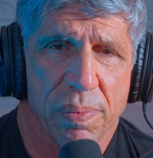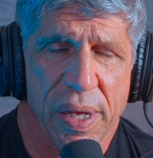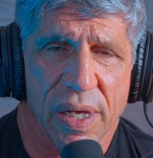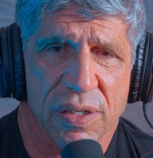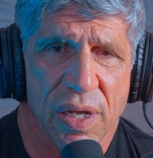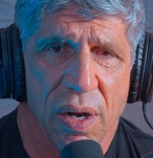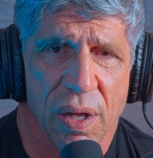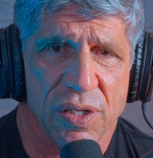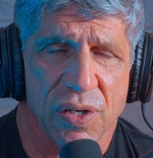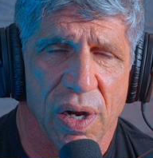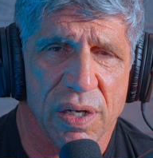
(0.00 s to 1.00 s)
because it
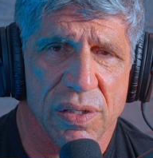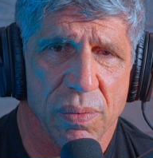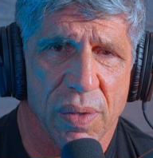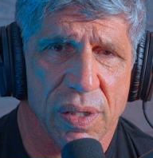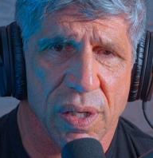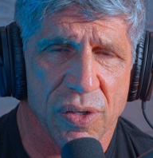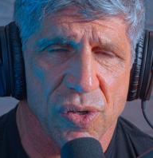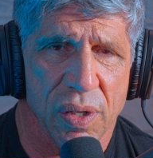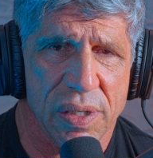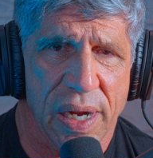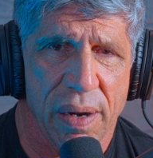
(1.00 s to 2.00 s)
all starts with
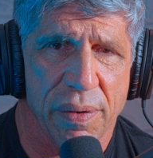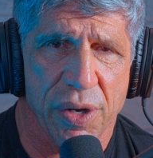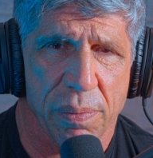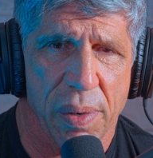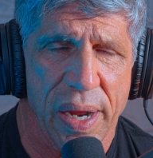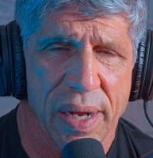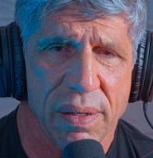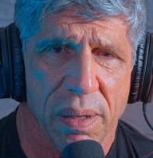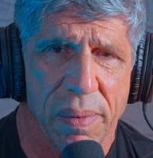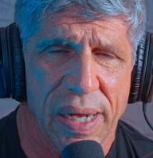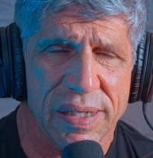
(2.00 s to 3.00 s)
control tower, your brain,
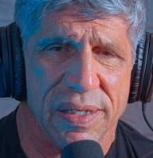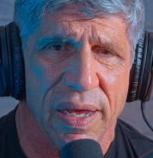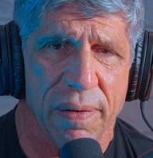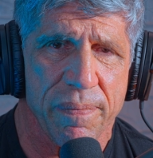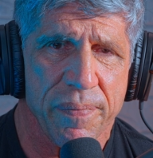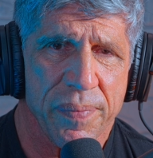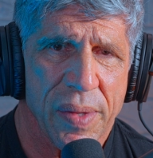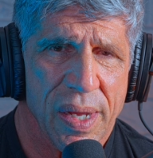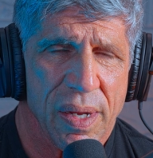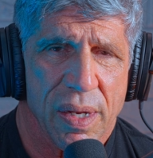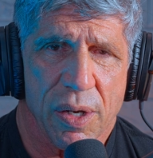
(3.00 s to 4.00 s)
the mindset,
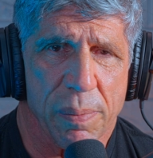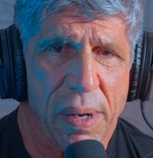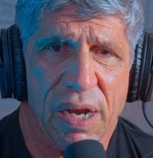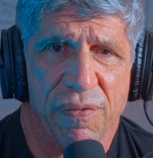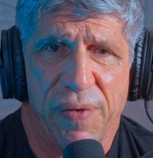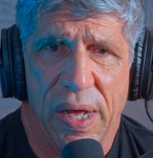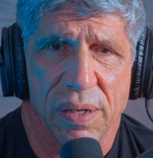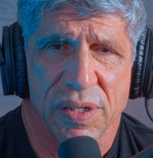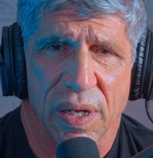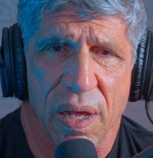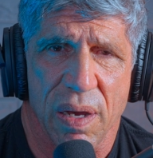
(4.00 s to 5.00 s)
your body
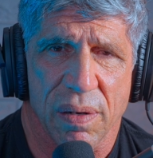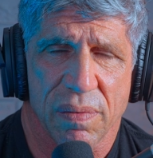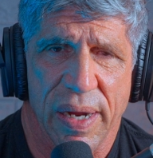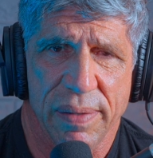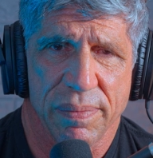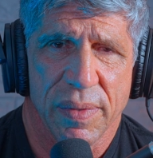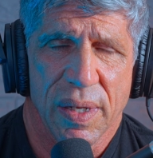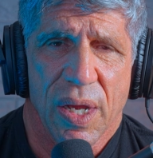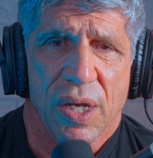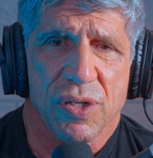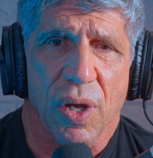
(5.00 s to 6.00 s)
follows along, right?
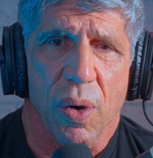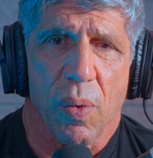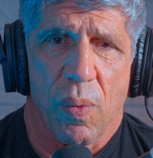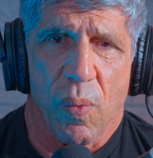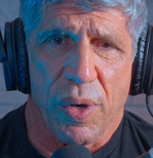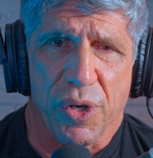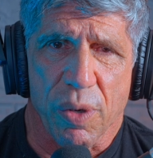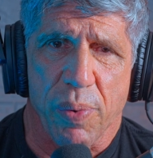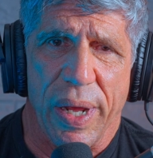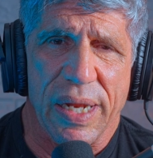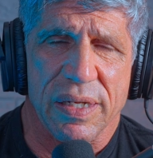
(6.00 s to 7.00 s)
So when your
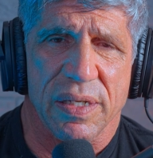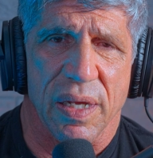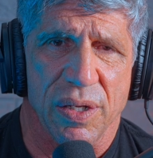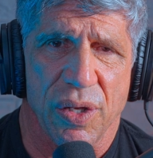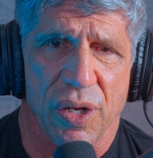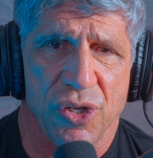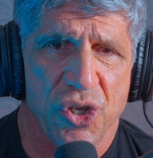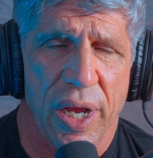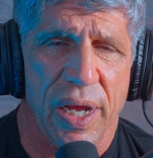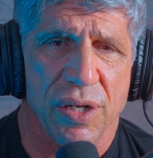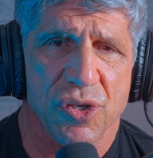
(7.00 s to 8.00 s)
brain is telling you to
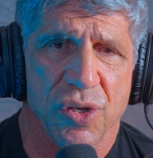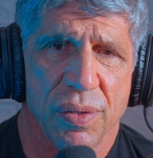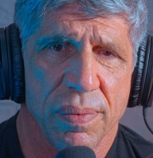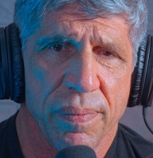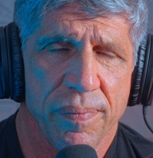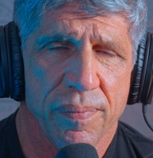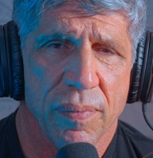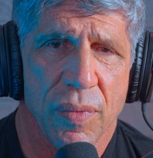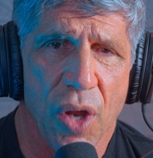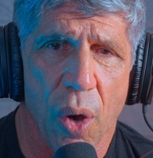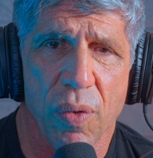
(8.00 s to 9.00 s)
change,
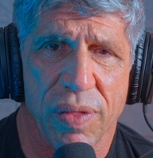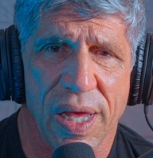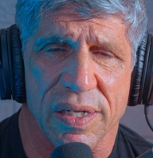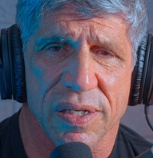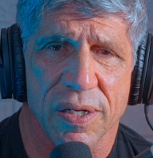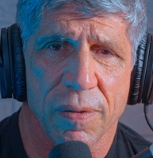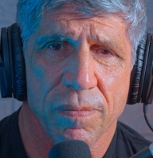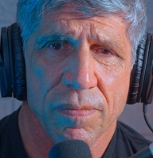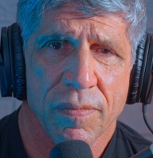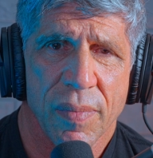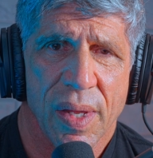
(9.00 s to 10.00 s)
know this,
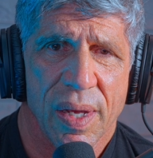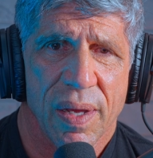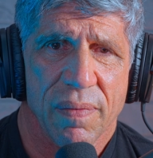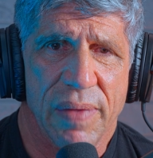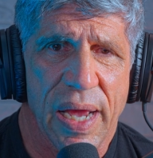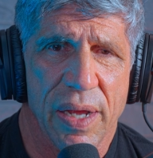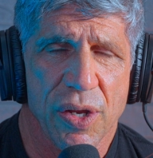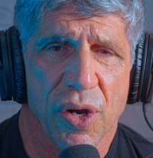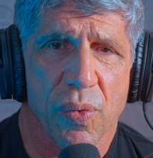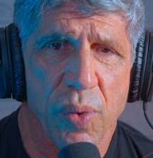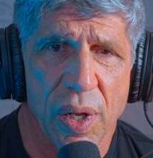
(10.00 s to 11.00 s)
that
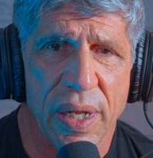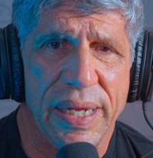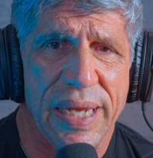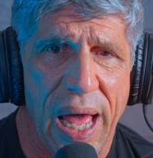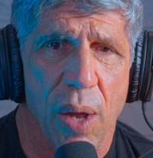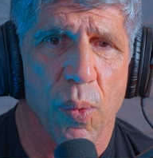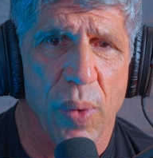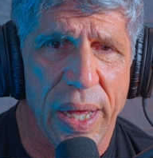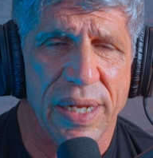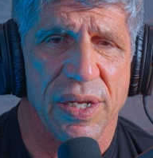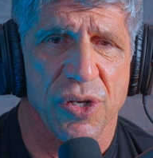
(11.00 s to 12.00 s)
you're really not
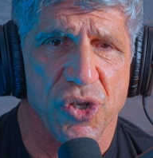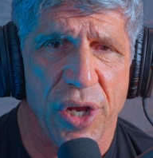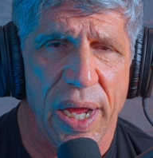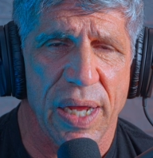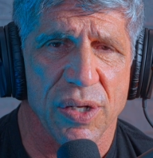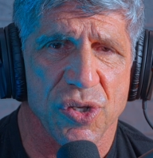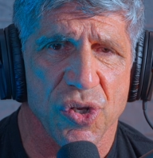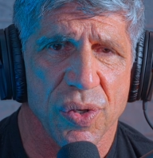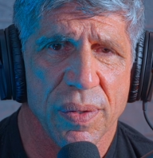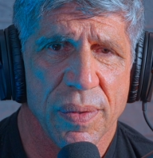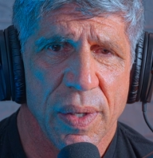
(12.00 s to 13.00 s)
ready to
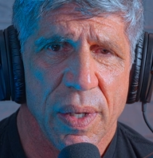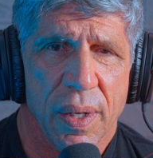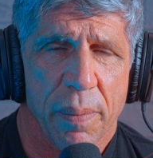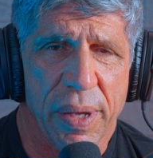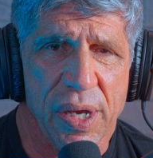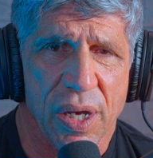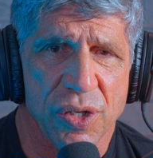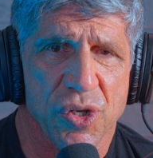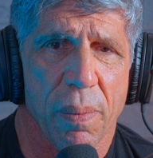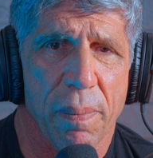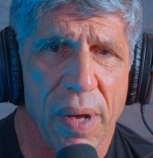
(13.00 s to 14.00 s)
change
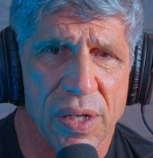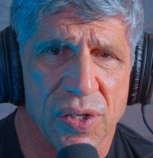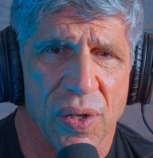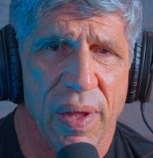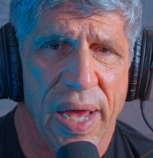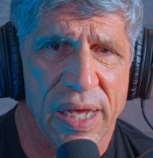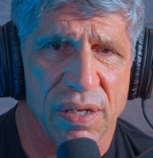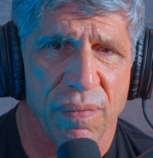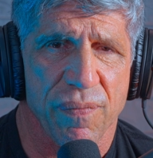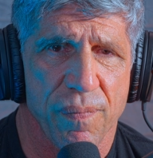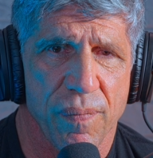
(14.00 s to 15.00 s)
because your muscle
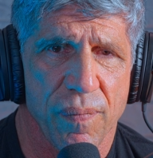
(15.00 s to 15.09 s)
hasn't